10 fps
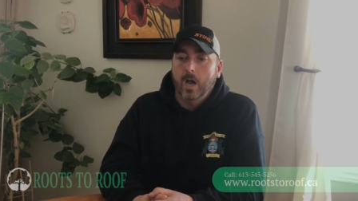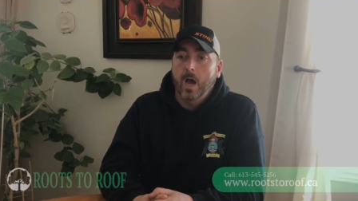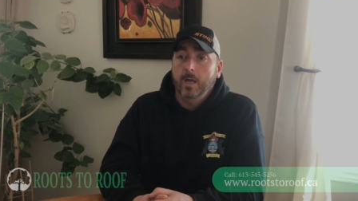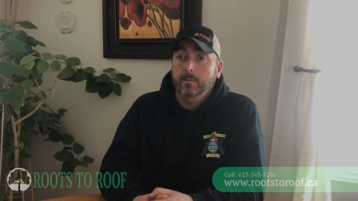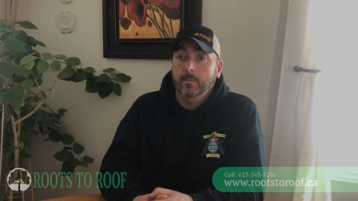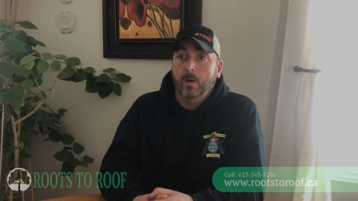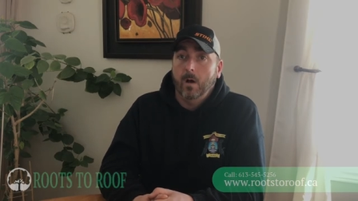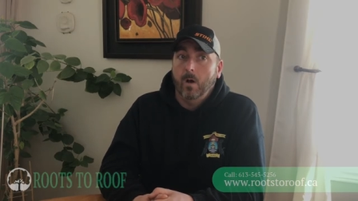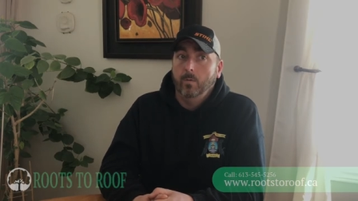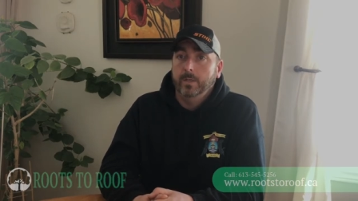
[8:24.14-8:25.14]
I
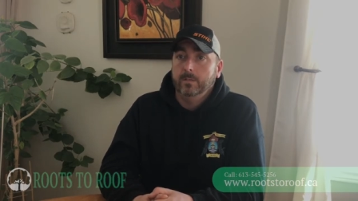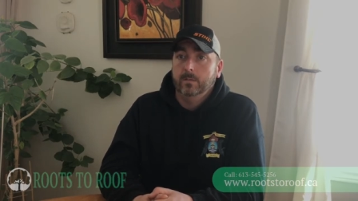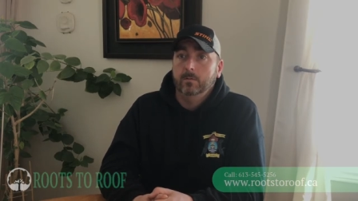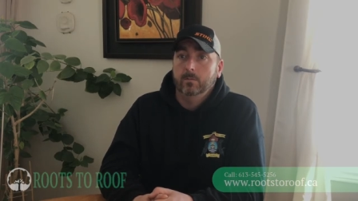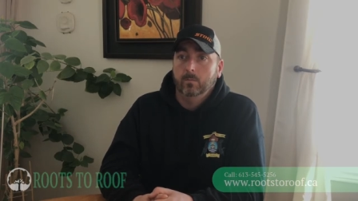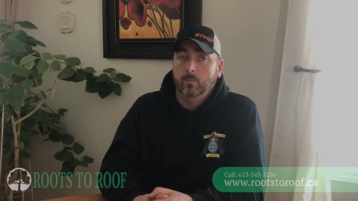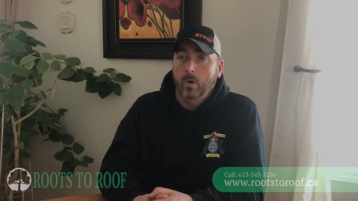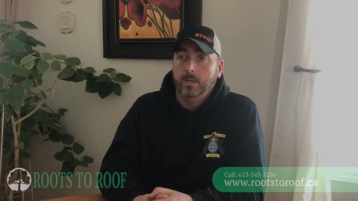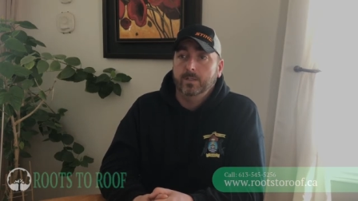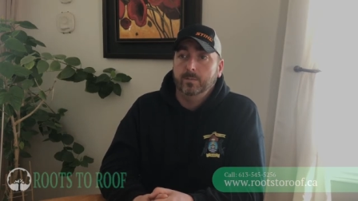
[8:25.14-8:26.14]
always
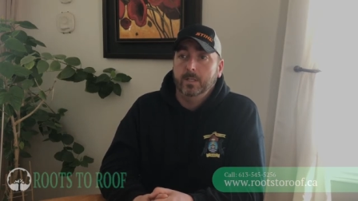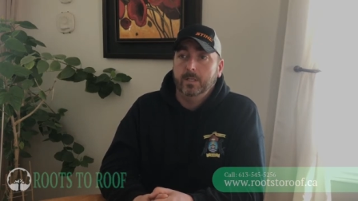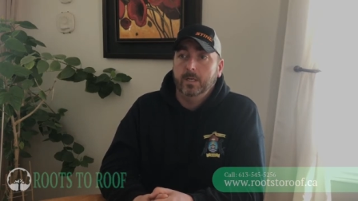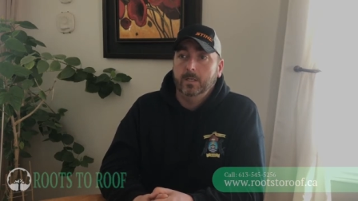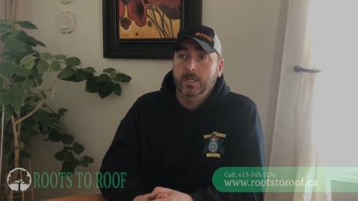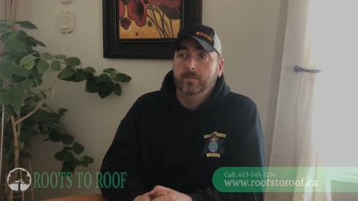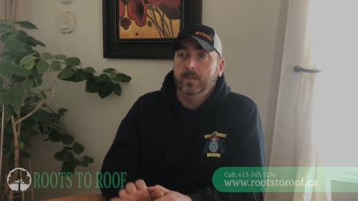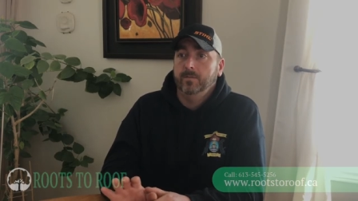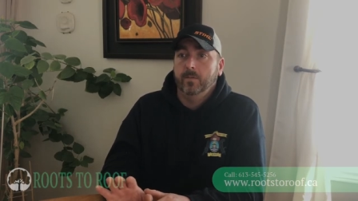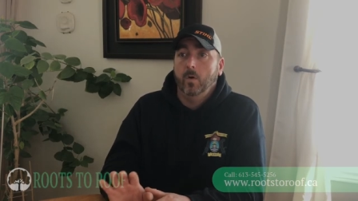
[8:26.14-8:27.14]
want to be there. Even
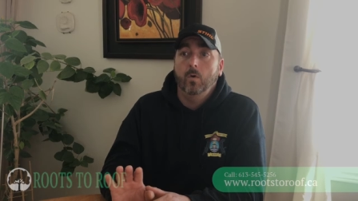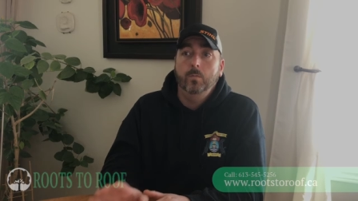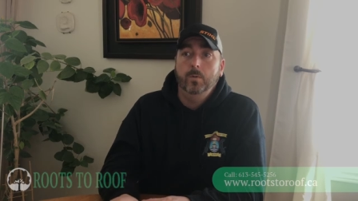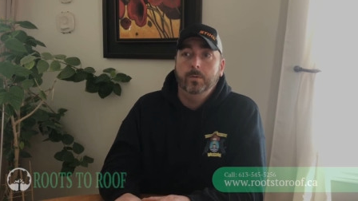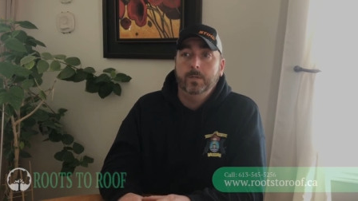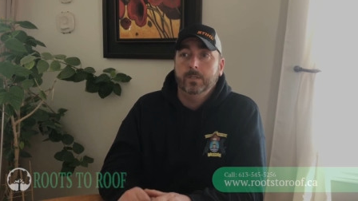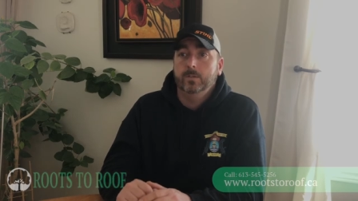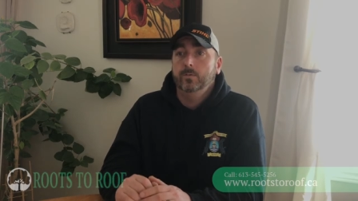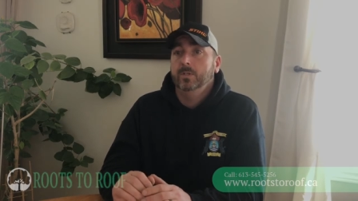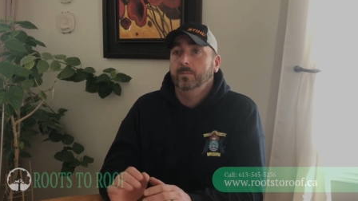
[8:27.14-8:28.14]
if the homeowner is
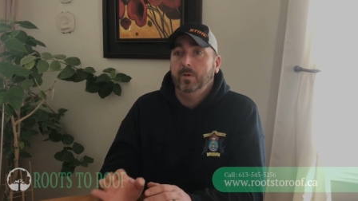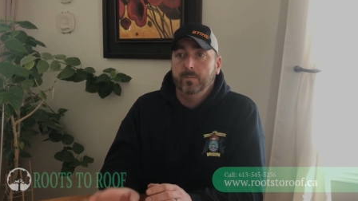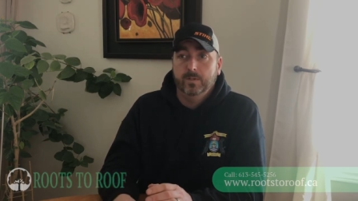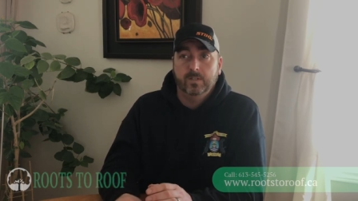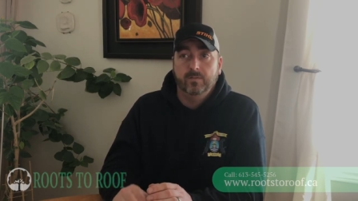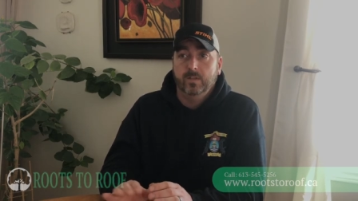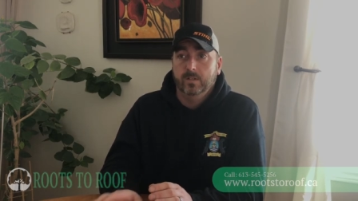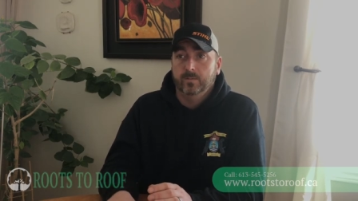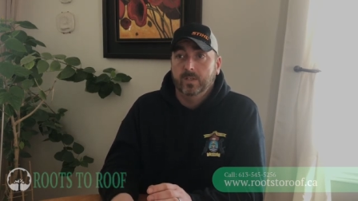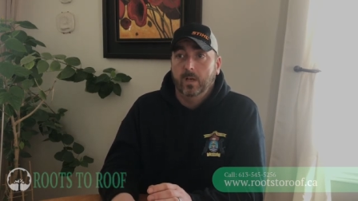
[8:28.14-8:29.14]
doing the permits and everything
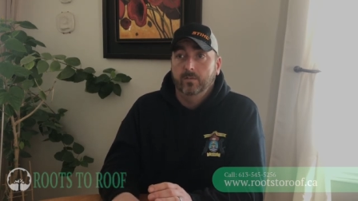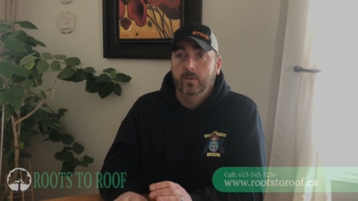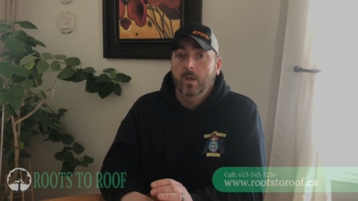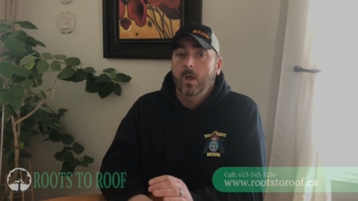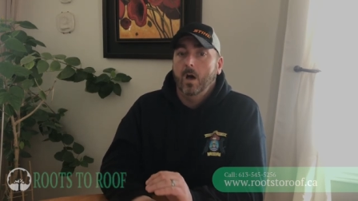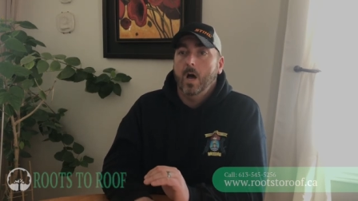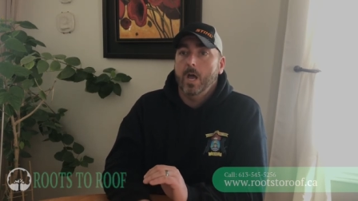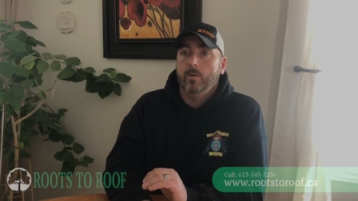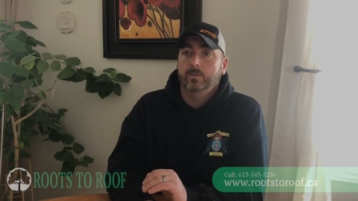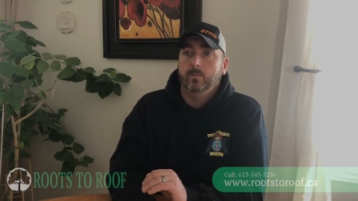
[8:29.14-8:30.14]
themselves, I
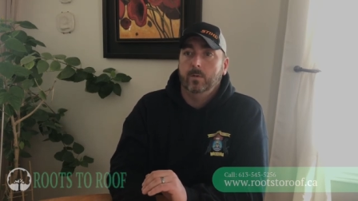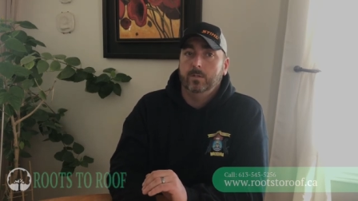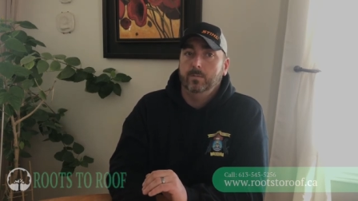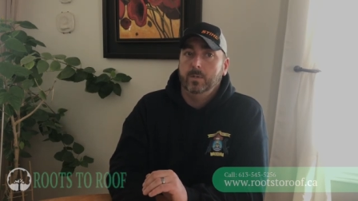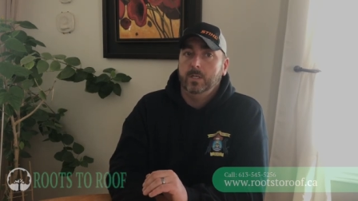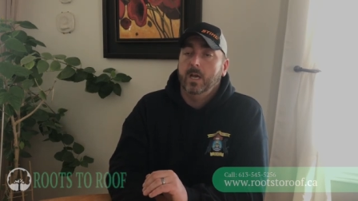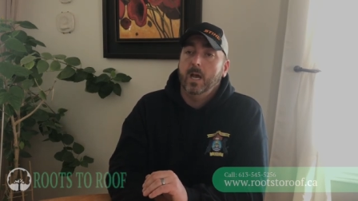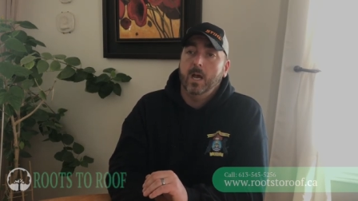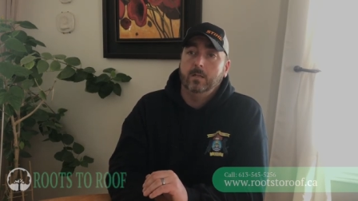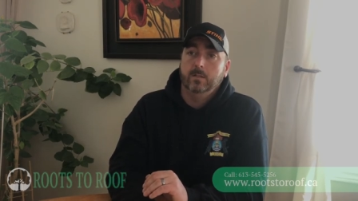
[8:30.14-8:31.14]
always want to be
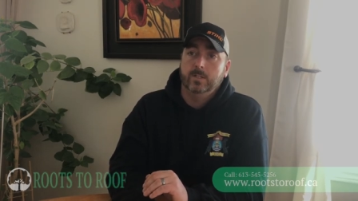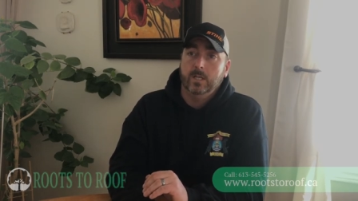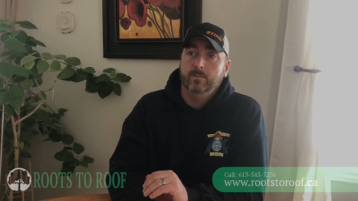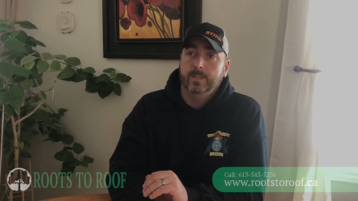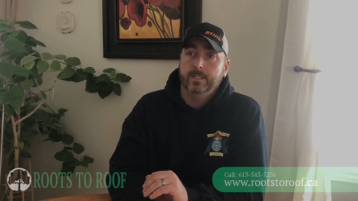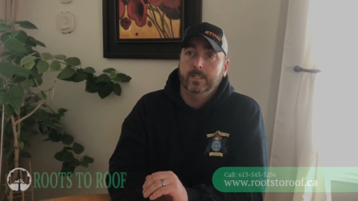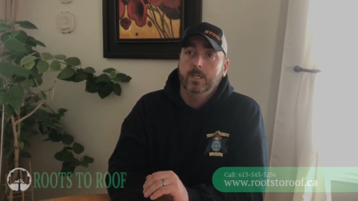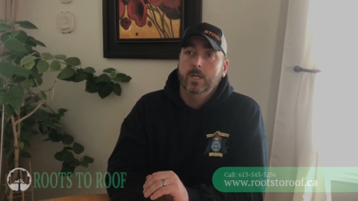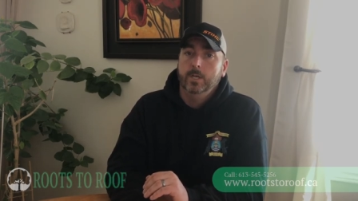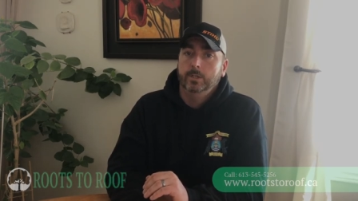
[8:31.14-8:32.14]
at the site visit,
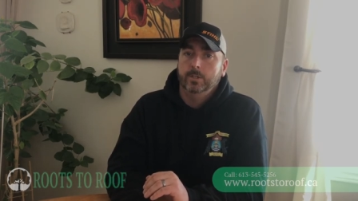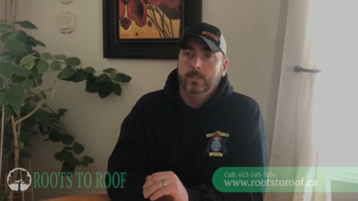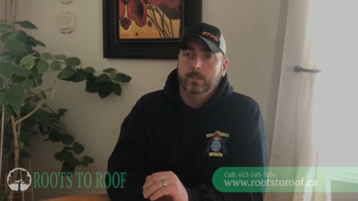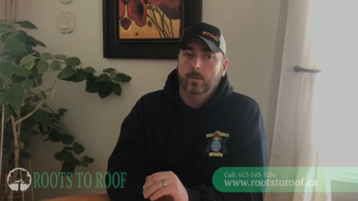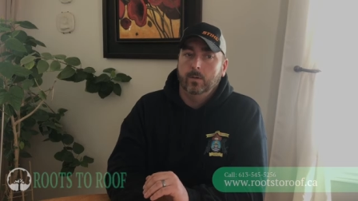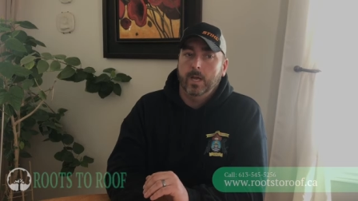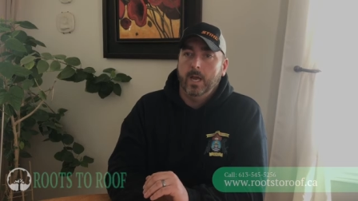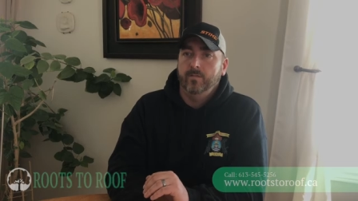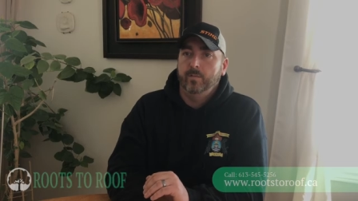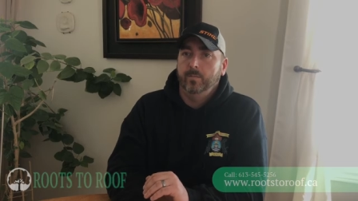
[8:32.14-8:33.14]
just so
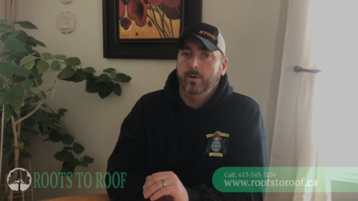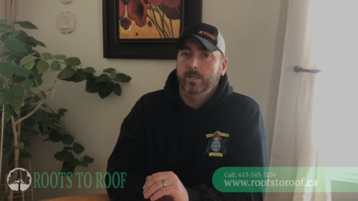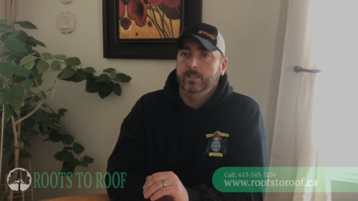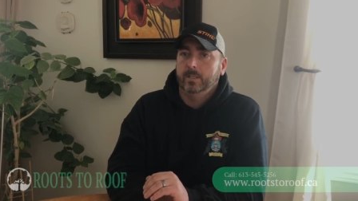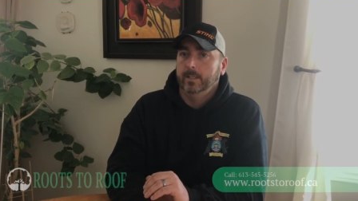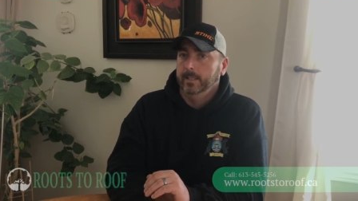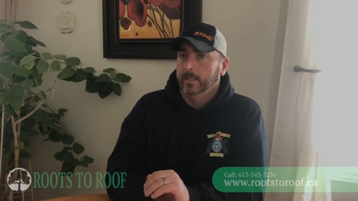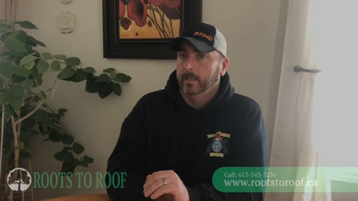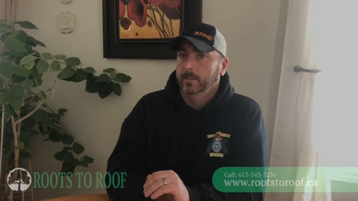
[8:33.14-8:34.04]
everybody's clear.